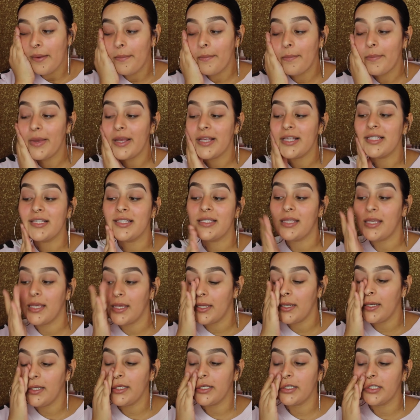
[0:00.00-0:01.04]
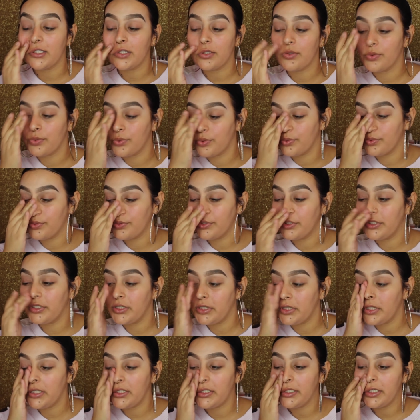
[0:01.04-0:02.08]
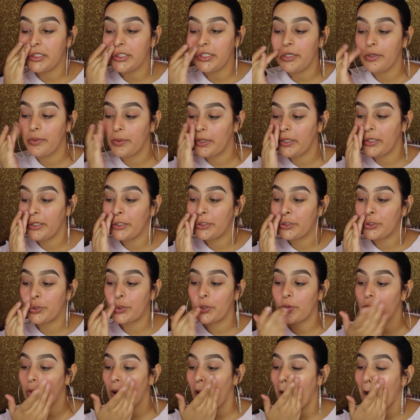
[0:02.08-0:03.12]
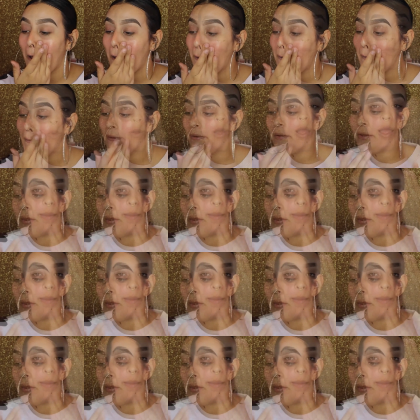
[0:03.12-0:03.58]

my skin is really dry.